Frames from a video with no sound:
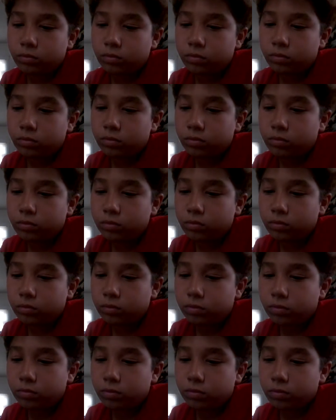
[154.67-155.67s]

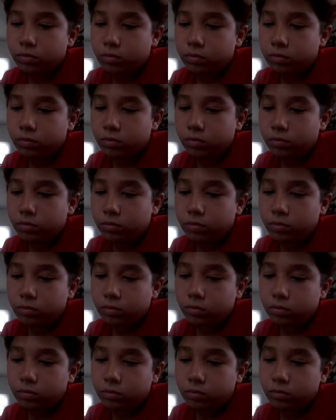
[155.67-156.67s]

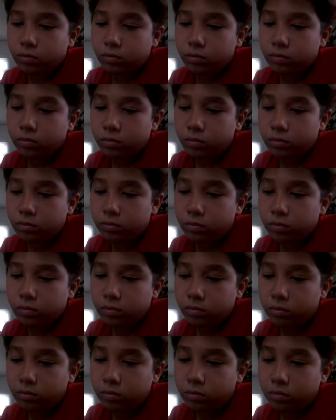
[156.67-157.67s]

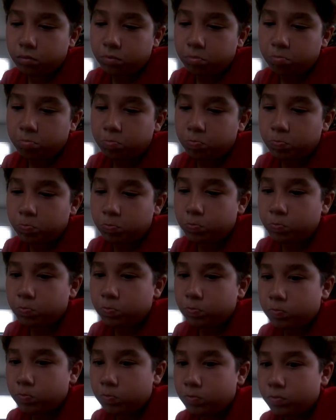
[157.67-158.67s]

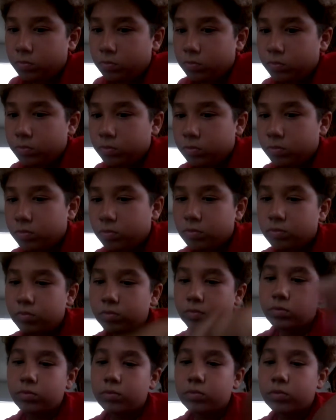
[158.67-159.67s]

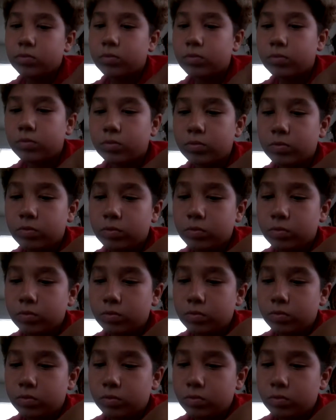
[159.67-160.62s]
Nothing is said.